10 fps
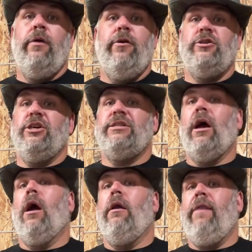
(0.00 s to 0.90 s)
There just
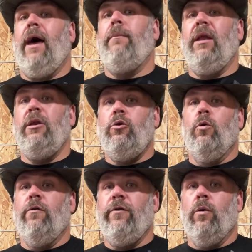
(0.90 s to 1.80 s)
aren't that many
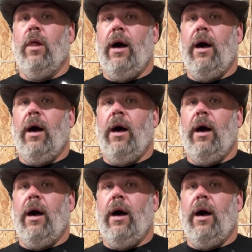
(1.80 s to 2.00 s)
dual fuel